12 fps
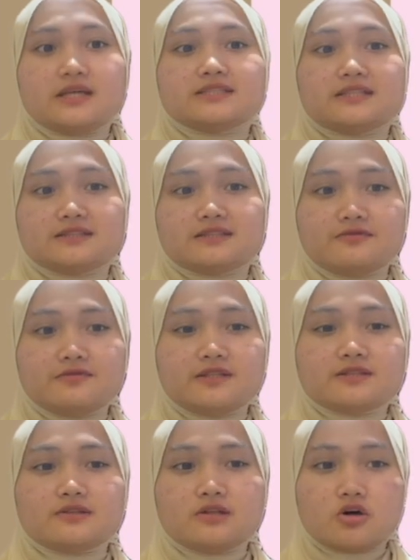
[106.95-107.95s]
Scientific
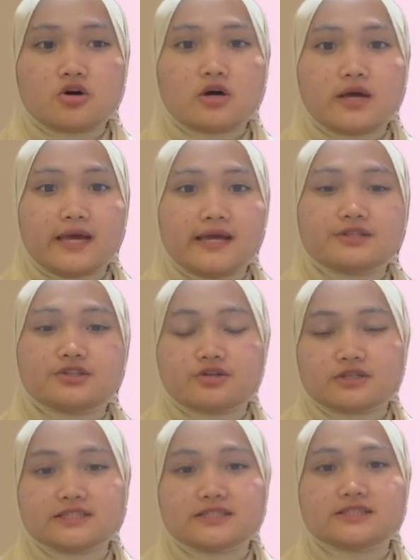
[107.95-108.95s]
law and
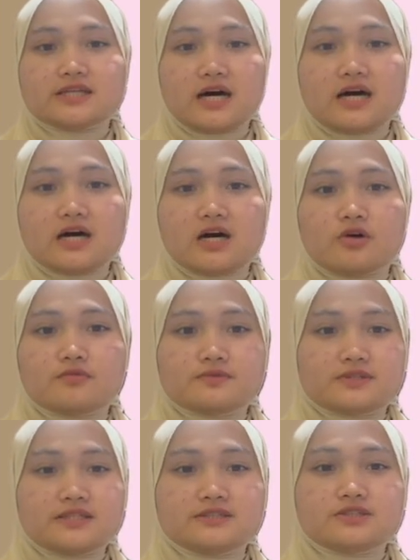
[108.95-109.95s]
theories are
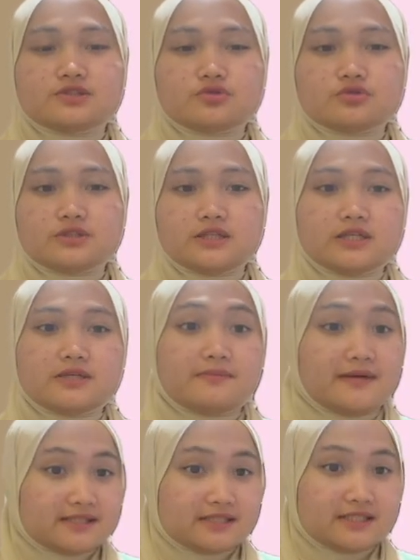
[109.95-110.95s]
obtained through the
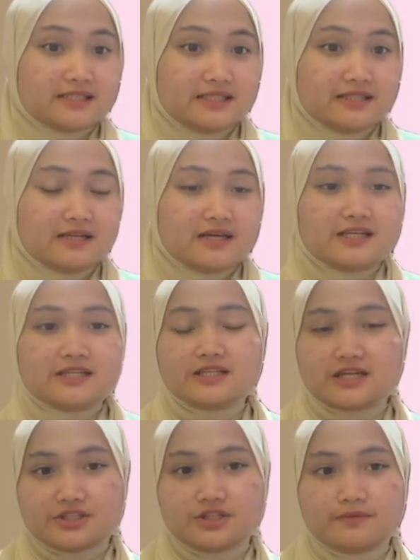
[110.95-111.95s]
method in
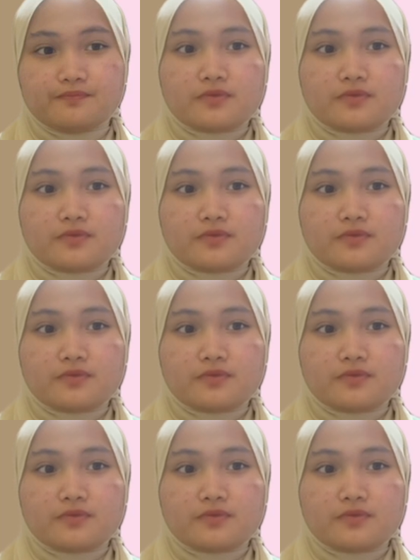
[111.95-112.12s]
induction.